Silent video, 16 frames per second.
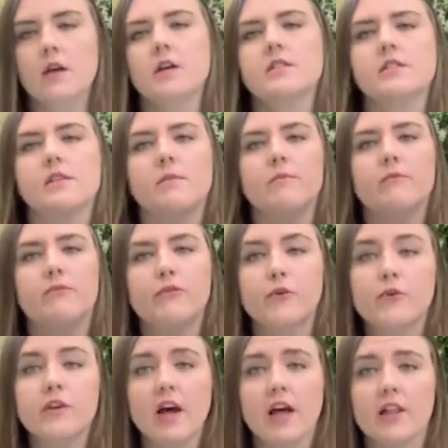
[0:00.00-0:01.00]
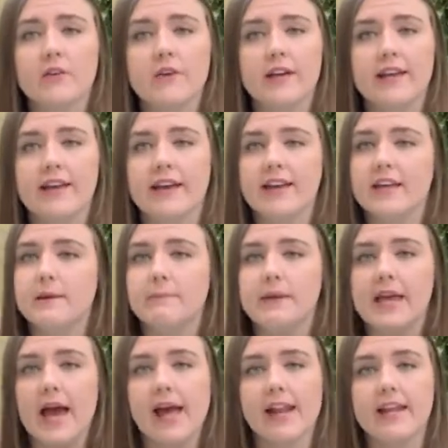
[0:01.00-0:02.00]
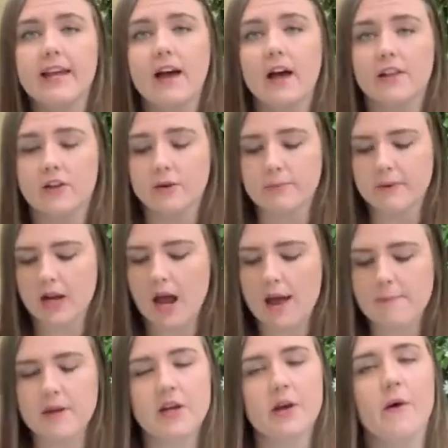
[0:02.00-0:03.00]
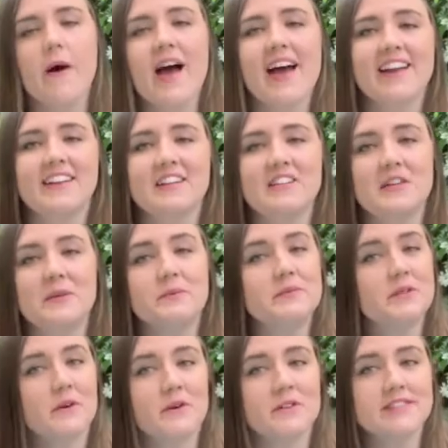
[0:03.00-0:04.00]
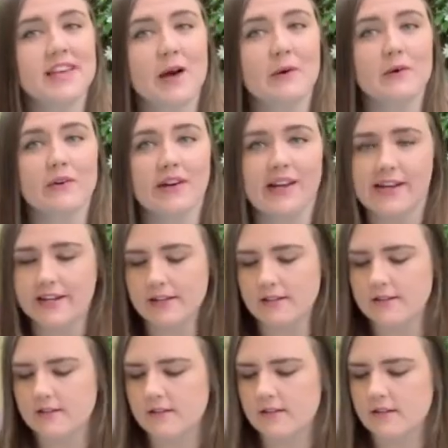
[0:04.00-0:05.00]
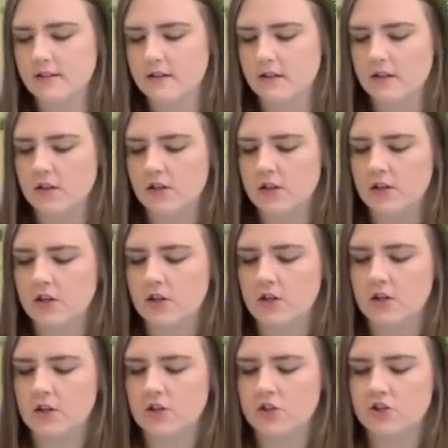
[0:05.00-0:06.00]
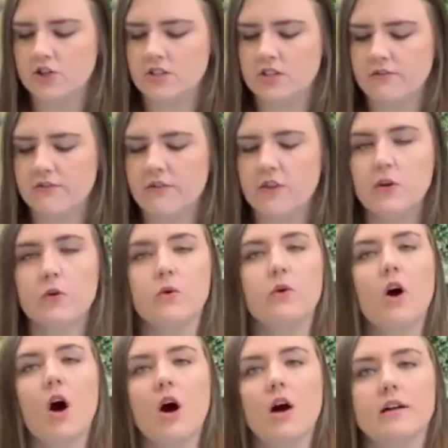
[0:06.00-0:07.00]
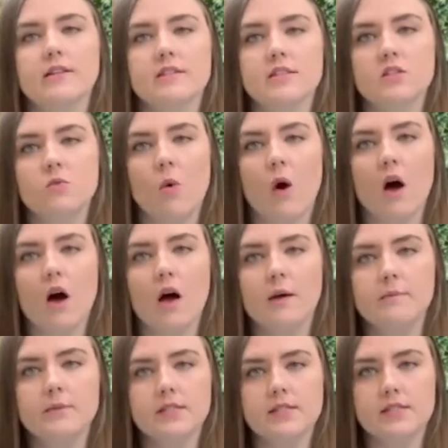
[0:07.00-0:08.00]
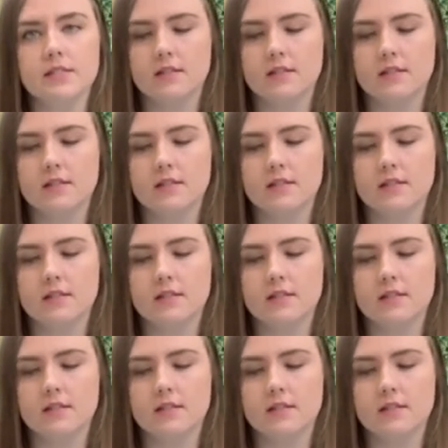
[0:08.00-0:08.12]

some food coloring. It can be any color, but I'm gonna go ahead and use Girl Scout green. Just a few cotton swabs,